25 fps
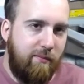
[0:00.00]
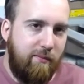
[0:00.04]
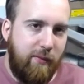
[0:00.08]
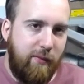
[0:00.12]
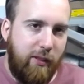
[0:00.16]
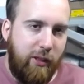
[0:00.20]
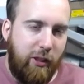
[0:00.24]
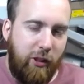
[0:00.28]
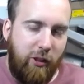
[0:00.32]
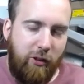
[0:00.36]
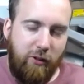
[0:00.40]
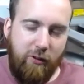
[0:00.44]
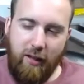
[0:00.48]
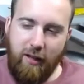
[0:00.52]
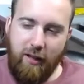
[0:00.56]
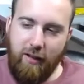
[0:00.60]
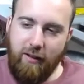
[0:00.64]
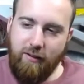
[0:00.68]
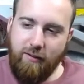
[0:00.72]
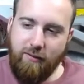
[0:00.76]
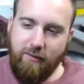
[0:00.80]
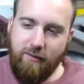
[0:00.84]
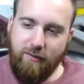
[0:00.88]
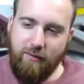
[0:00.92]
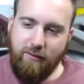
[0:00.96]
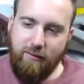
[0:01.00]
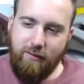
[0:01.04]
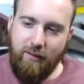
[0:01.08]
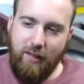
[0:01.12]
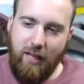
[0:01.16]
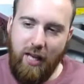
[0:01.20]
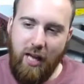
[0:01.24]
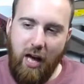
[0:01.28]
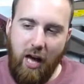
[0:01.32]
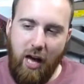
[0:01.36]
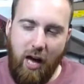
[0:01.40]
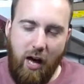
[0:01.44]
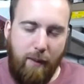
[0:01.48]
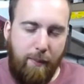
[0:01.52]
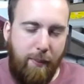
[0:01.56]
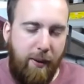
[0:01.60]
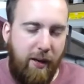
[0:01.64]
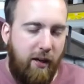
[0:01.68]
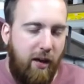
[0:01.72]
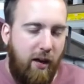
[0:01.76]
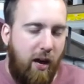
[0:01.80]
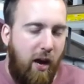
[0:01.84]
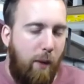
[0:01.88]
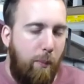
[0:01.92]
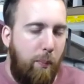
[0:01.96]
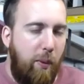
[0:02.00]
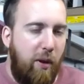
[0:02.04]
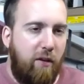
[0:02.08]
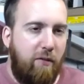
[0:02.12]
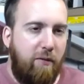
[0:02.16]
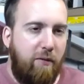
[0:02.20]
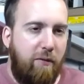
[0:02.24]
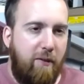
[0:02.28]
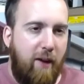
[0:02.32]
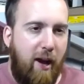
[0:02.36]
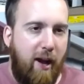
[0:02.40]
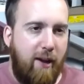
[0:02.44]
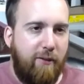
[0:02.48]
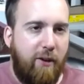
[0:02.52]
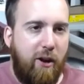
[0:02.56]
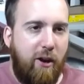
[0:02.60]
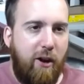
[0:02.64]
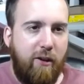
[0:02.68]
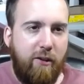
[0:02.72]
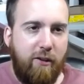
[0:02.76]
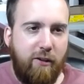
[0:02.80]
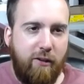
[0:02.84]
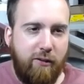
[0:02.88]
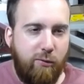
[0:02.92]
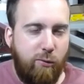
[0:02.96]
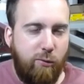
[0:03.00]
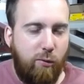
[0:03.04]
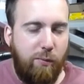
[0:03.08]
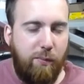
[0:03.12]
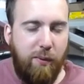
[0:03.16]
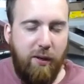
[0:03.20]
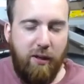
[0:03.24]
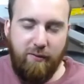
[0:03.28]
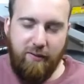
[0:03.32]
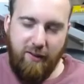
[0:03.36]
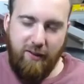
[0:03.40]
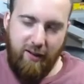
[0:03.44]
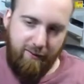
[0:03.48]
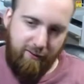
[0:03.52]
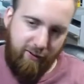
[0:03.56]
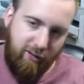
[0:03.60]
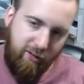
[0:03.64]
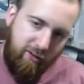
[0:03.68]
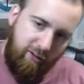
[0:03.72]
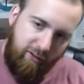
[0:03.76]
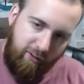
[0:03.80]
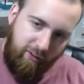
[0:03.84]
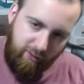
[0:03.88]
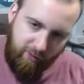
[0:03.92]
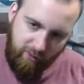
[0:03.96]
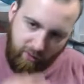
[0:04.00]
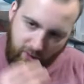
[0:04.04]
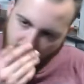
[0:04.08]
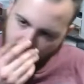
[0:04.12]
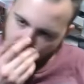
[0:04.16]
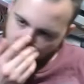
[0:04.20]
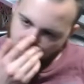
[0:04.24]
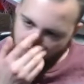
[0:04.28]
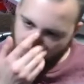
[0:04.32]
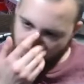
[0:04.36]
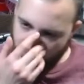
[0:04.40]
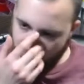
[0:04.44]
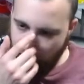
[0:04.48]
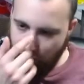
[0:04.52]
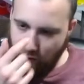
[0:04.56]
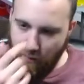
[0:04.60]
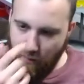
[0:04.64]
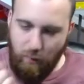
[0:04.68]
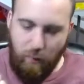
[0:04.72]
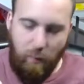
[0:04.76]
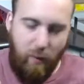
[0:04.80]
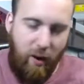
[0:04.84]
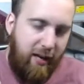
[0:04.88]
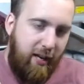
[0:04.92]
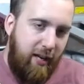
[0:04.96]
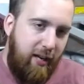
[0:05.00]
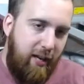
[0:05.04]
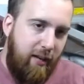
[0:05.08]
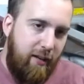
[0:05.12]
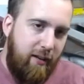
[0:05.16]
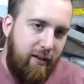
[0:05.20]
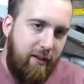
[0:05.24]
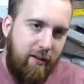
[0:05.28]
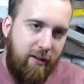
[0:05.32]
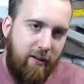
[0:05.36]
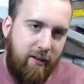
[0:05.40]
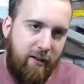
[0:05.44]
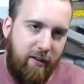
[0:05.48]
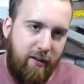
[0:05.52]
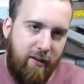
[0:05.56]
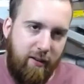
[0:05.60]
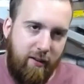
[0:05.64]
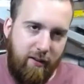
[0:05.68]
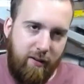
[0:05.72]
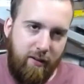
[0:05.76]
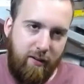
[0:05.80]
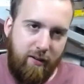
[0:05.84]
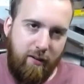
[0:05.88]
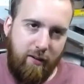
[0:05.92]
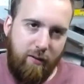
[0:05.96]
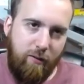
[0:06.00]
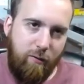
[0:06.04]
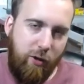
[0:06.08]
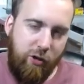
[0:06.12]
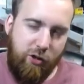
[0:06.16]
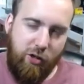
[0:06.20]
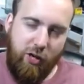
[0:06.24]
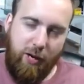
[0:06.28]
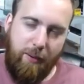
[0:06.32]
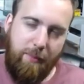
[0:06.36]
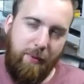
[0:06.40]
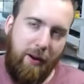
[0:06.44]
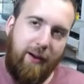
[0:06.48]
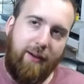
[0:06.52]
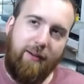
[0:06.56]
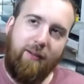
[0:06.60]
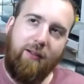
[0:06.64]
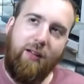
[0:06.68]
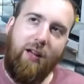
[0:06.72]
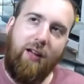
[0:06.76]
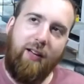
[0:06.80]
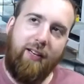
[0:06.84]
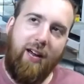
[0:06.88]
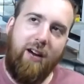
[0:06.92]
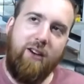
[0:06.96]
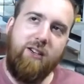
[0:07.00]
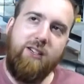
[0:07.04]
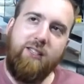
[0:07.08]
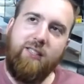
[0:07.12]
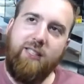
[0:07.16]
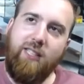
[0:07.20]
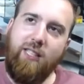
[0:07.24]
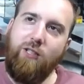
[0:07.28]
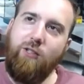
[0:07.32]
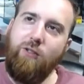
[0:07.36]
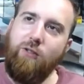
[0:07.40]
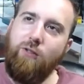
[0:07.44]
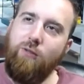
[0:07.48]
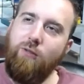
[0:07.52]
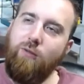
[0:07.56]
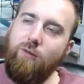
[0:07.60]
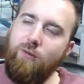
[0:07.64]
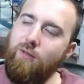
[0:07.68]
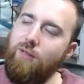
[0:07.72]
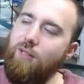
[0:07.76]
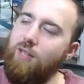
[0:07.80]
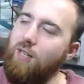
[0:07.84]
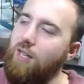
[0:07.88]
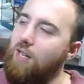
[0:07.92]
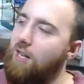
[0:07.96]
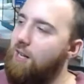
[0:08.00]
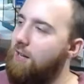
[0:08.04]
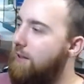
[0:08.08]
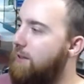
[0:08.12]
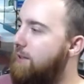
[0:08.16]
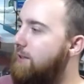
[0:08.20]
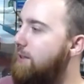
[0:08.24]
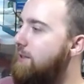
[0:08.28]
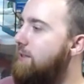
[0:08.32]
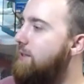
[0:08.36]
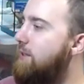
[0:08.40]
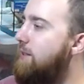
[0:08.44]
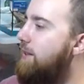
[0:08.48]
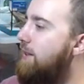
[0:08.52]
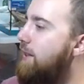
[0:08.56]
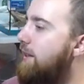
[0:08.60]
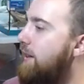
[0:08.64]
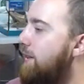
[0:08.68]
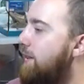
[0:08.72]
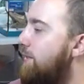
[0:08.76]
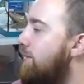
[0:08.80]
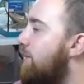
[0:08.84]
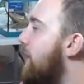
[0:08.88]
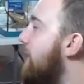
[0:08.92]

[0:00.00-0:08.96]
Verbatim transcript: I could do that. I'll pick I'll pick five colors. We'll pick five colors. We'll do white, which I, I, I guarantee you, this is the thing, right?